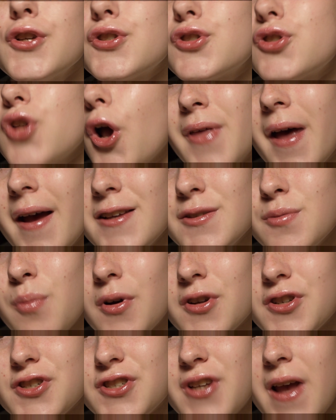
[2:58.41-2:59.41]
So that is
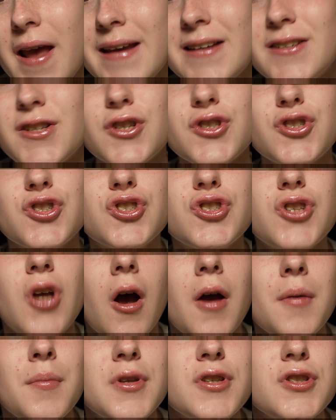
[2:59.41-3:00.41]
what shade
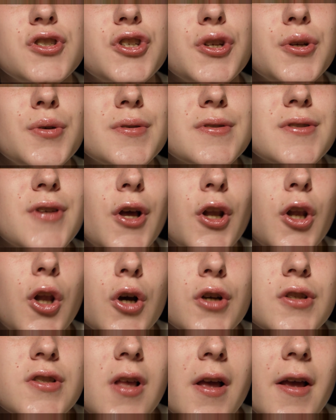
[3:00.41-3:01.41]
Diamond Juice looks